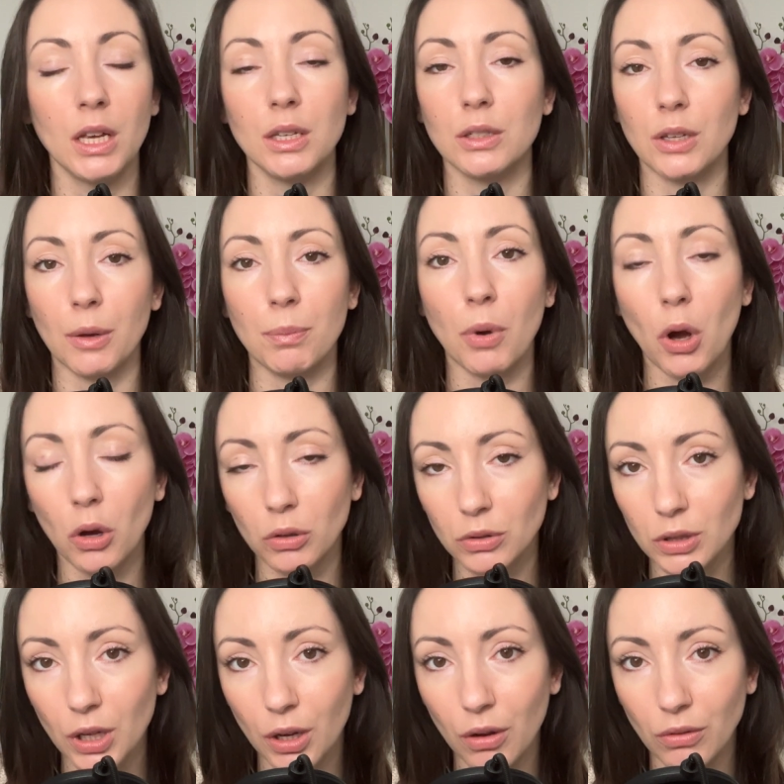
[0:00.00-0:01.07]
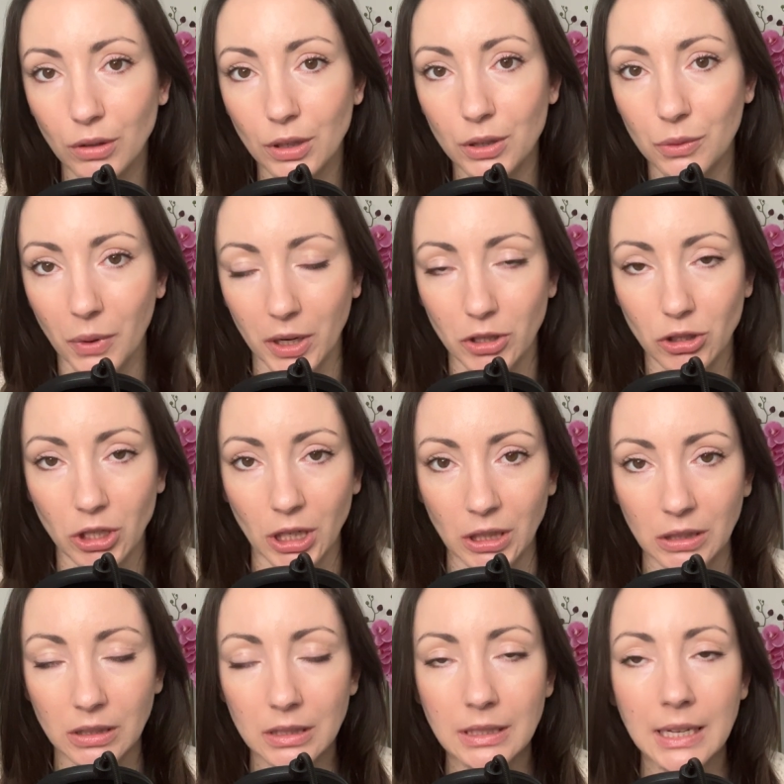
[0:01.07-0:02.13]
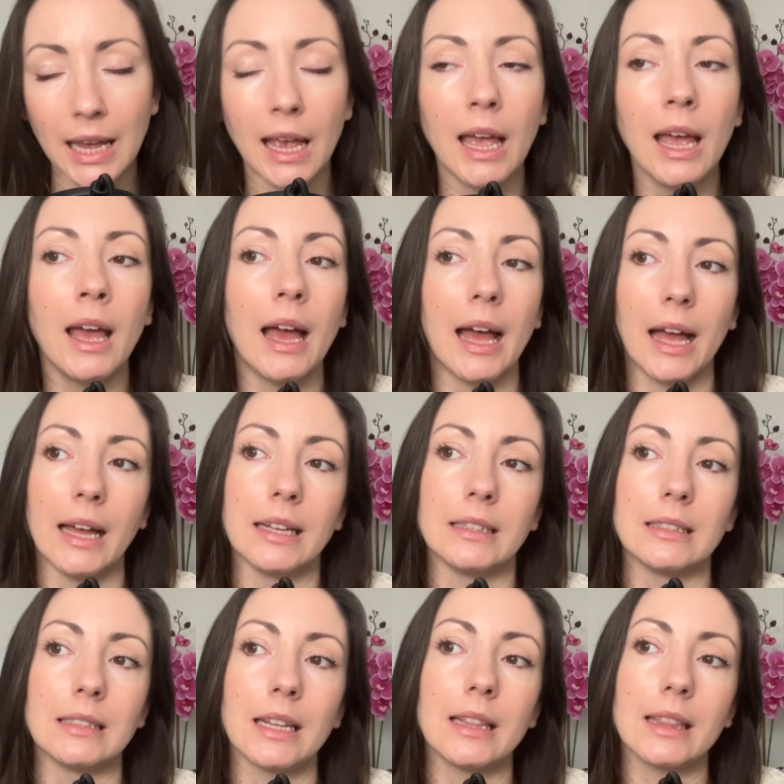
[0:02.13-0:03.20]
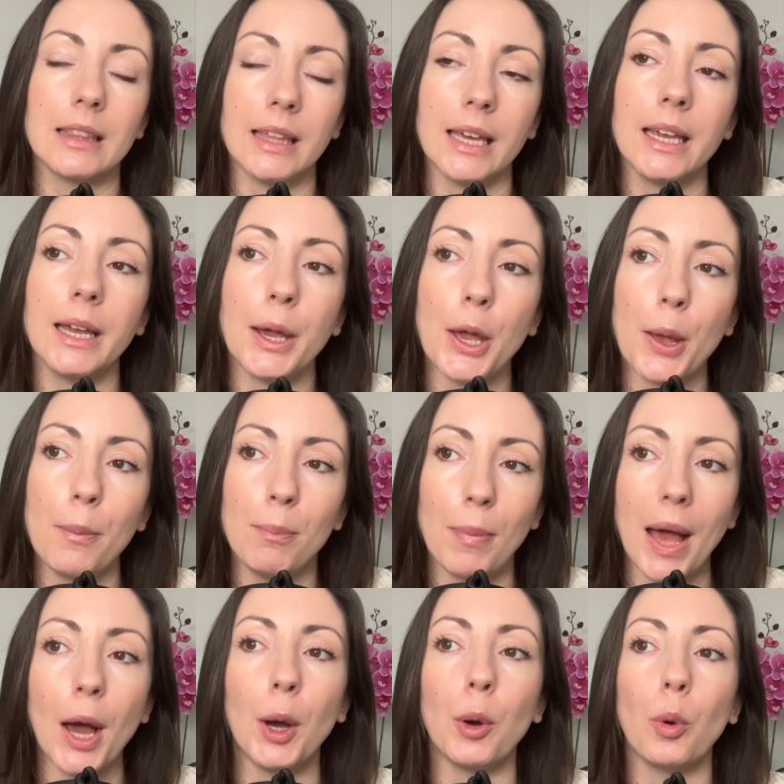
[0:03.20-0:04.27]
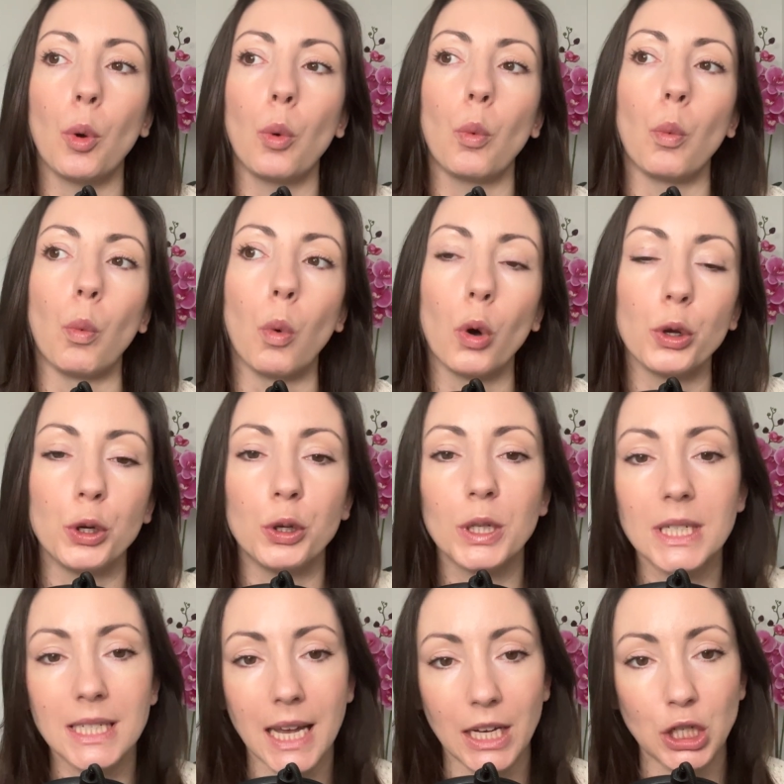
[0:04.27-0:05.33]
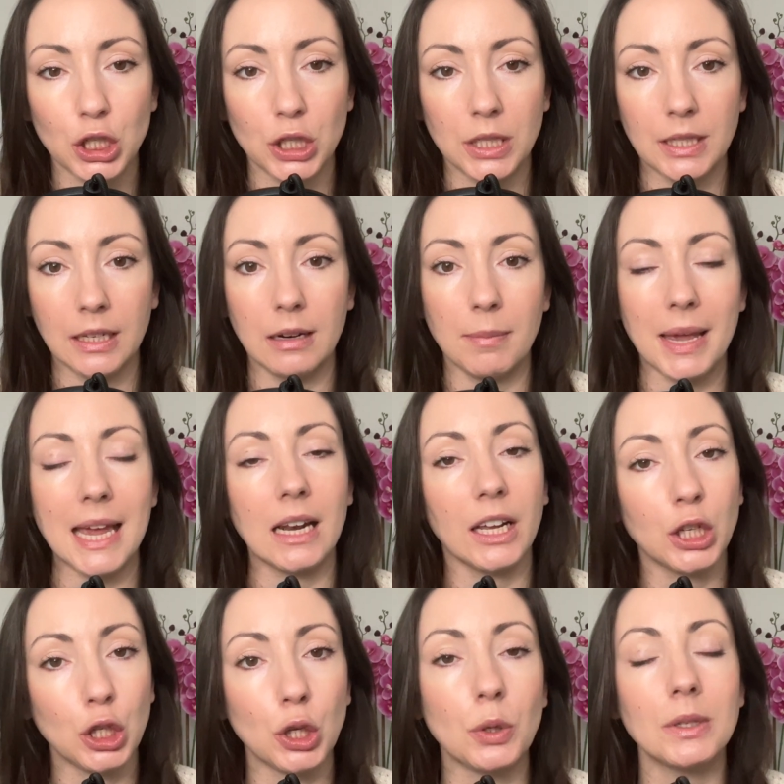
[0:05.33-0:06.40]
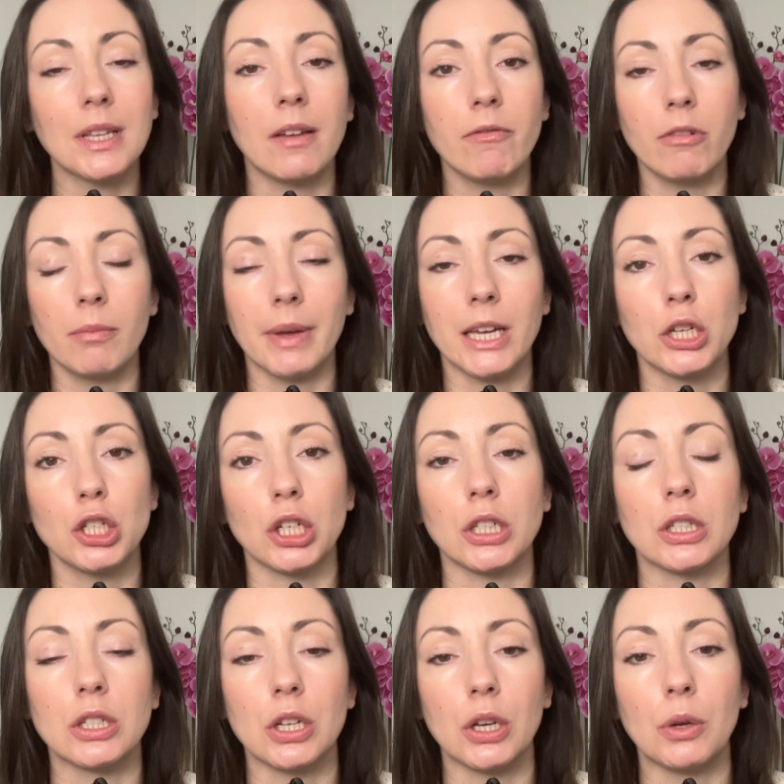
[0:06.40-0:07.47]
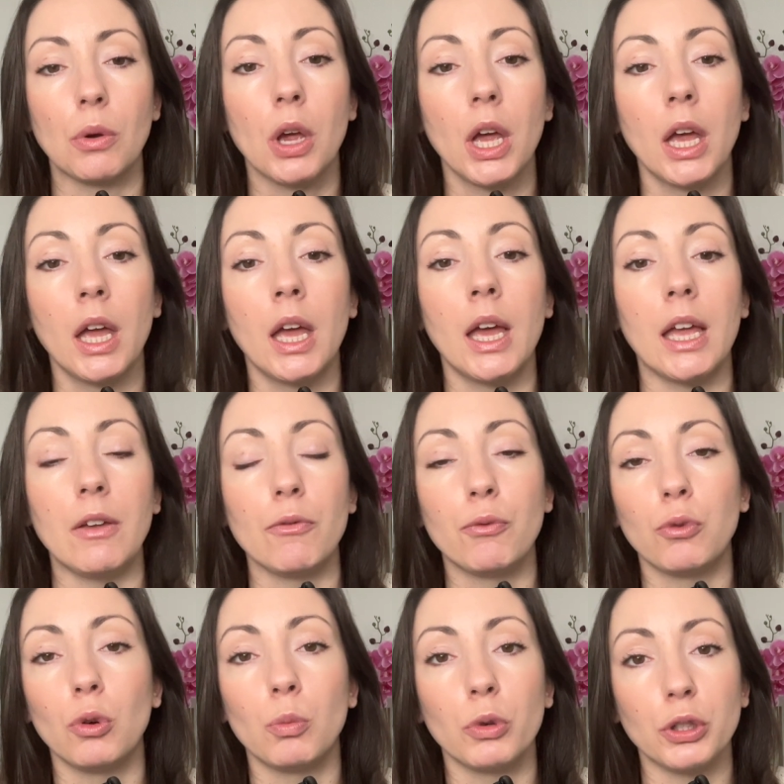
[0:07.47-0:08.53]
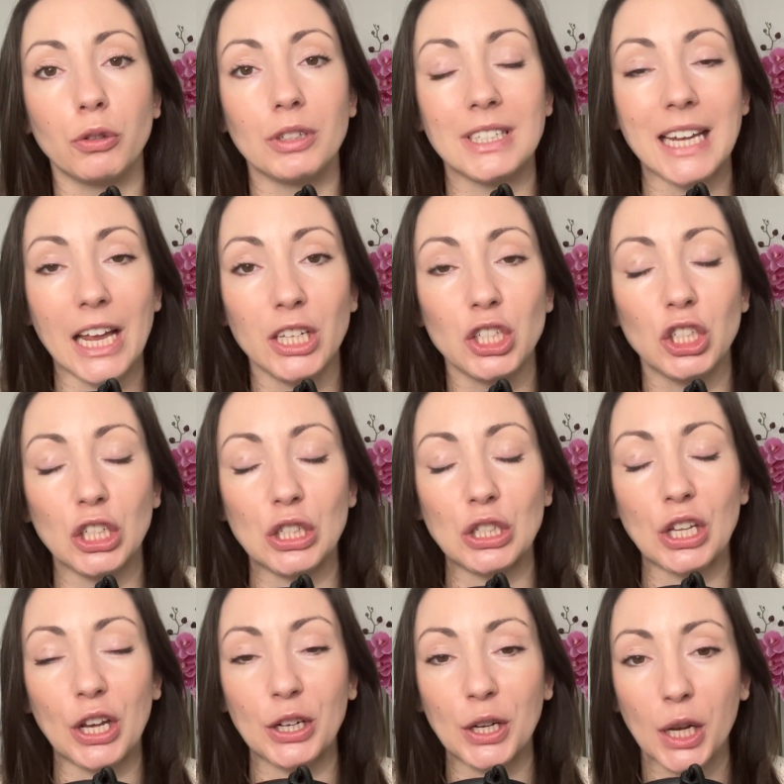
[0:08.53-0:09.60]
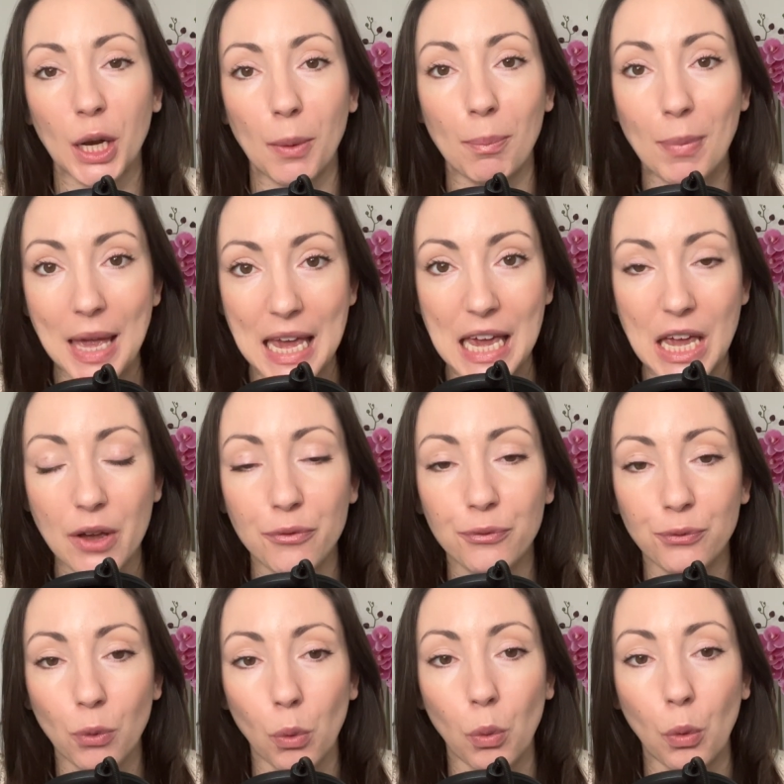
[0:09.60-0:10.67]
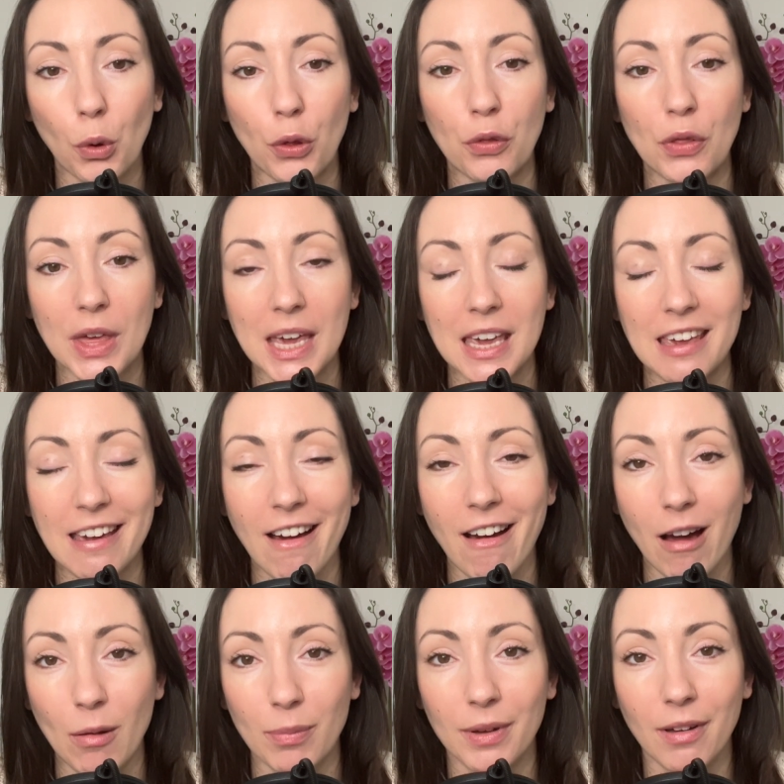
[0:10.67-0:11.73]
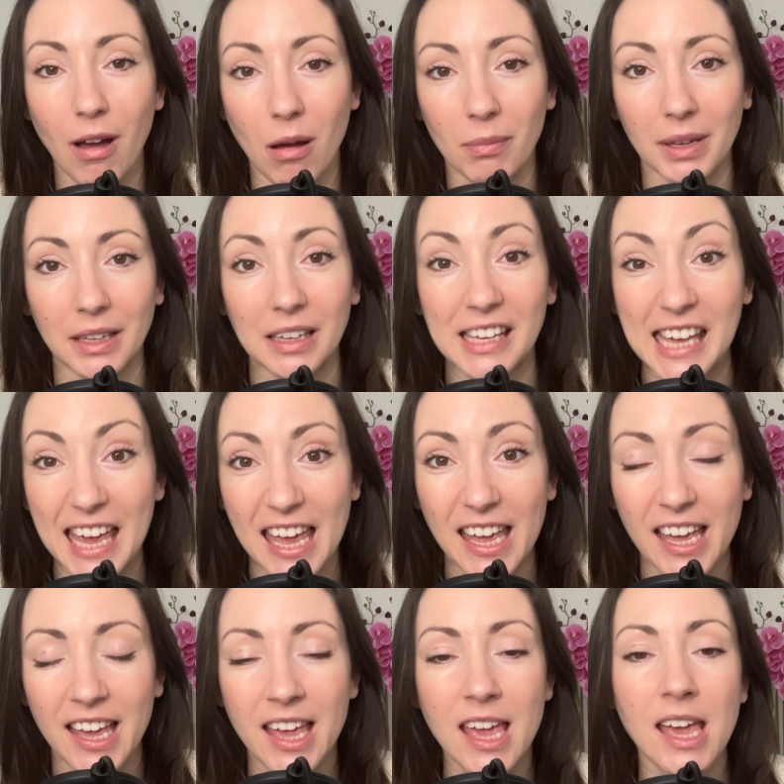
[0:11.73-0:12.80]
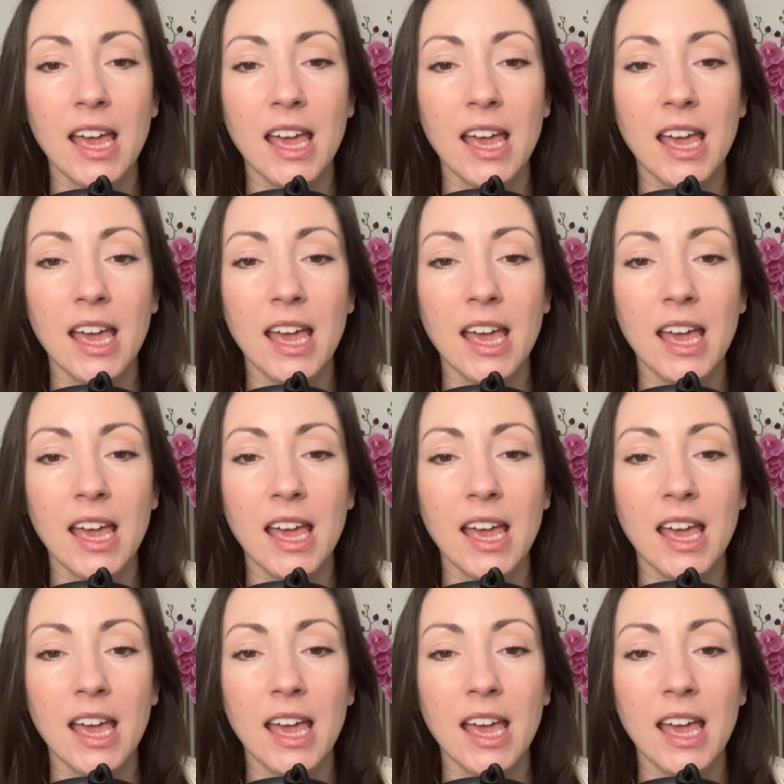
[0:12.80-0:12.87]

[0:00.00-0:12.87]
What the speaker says: So ponder on those questions and think about what your intentions are going to be. Use that information to inform what your intentions are going to be for the upcoming year.